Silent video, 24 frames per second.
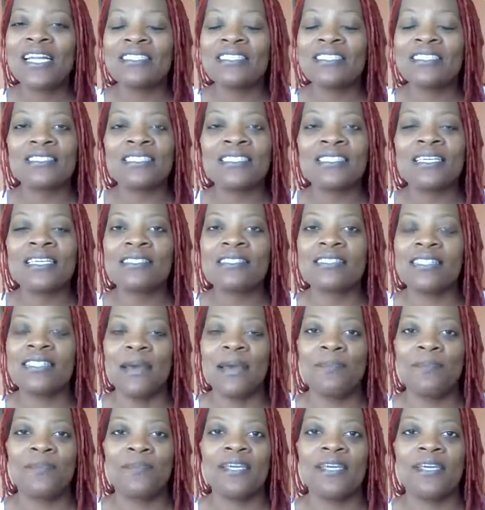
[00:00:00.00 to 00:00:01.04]
just think it's
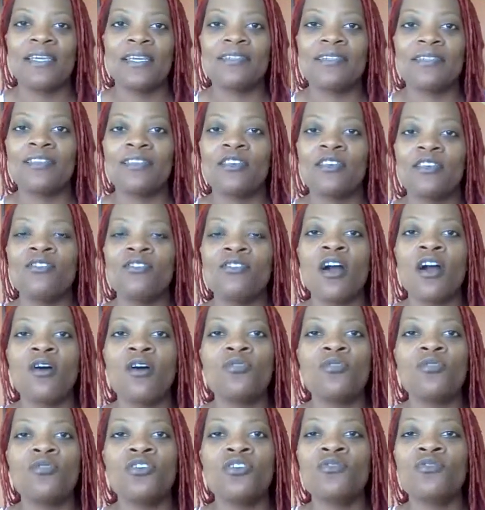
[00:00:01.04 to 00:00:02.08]
that piece,
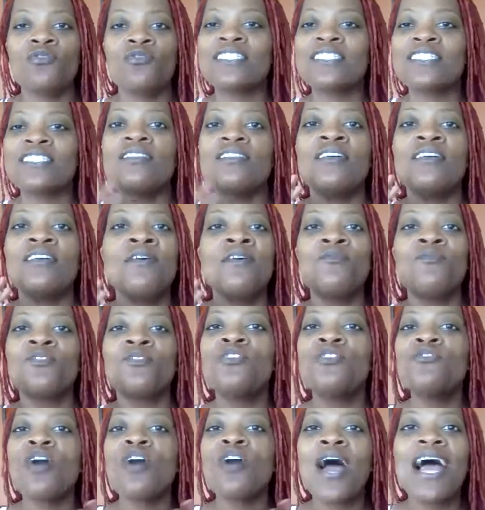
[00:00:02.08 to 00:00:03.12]
you get to,
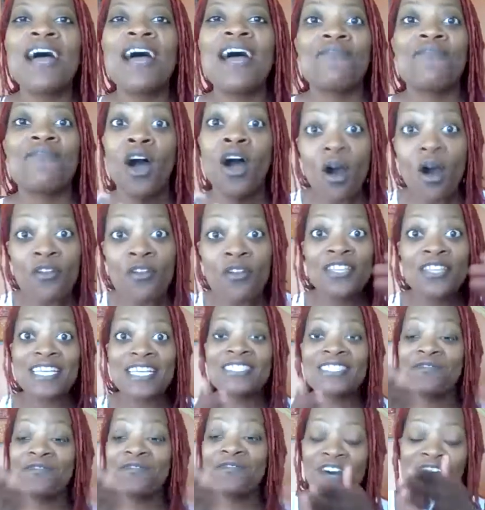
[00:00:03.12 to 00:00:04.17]
have
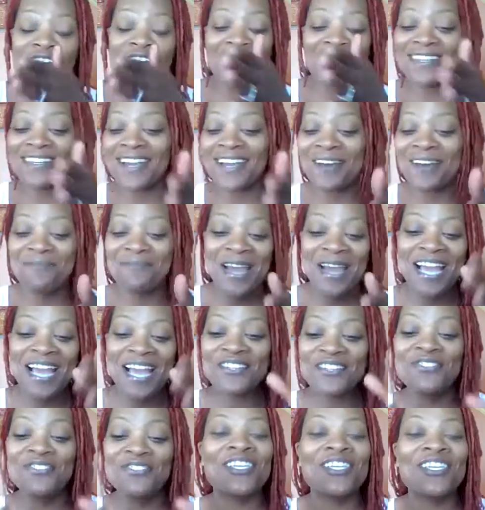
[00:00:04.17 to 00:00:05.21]
these fun, how
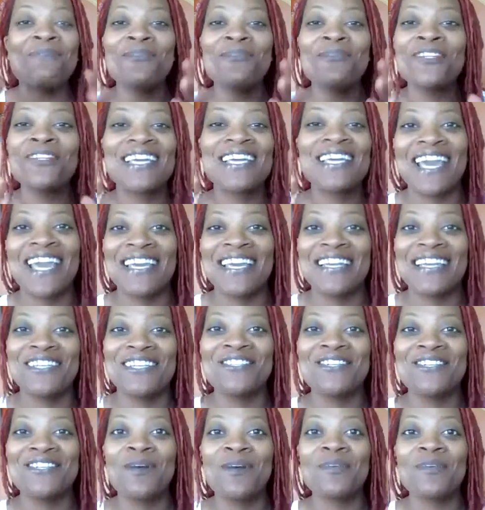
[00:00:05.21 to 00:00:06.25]
you communicate,
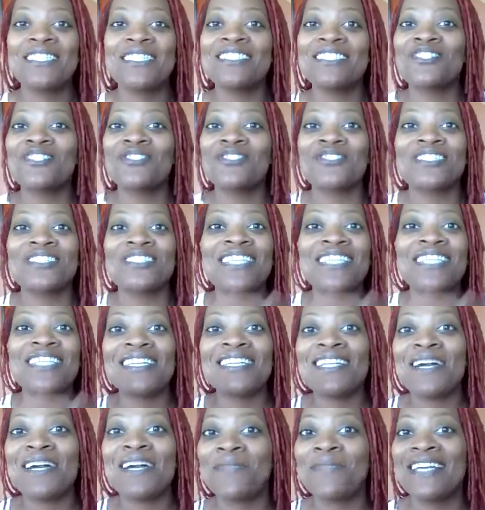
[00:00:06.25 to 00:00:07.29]
because you're
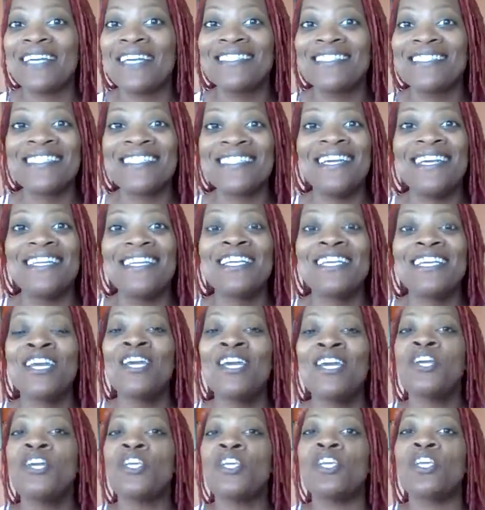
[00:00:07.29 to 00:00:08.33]
setting up that tent,
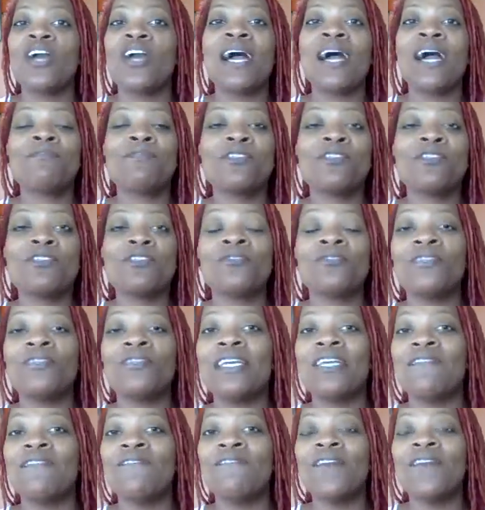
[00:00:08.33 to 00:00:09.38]
you're
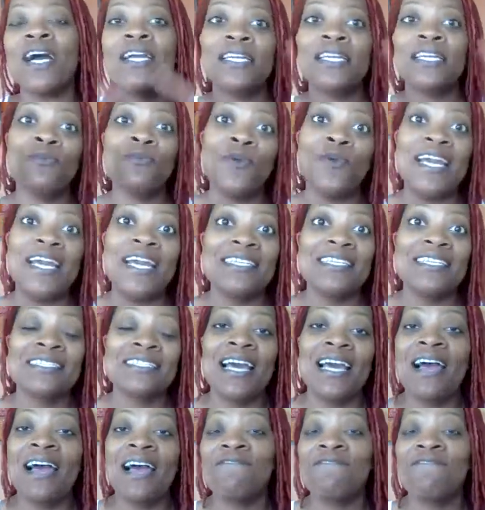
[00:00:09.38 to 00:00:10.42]
absolutely finding ways
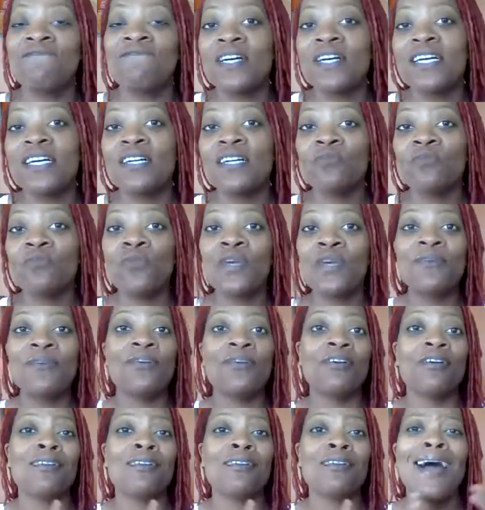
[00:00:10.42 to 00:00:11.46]
to have fun. We
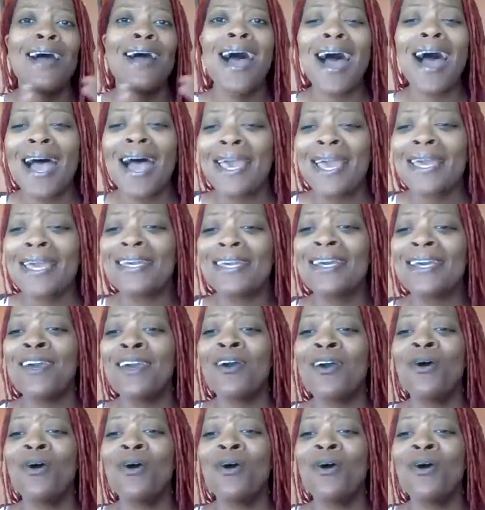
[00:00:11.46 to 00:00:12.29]
went on a hike.